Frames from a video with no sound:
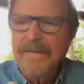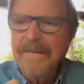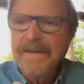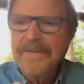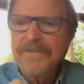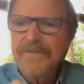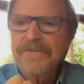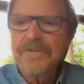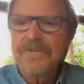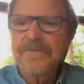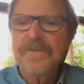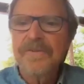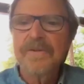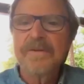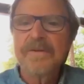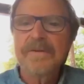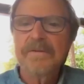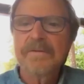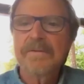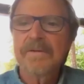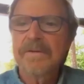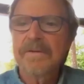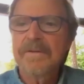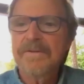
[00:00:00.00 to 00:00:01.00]
And that's just,
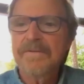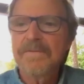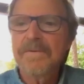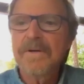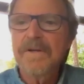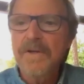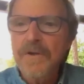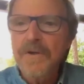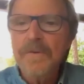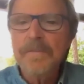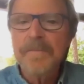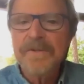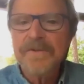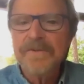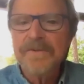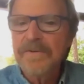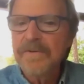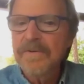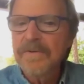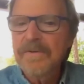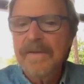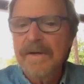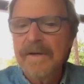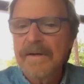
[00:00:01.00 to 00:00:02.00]
it's very human to
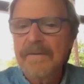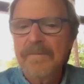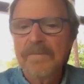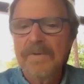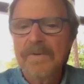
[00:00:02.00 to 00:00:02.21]
do that.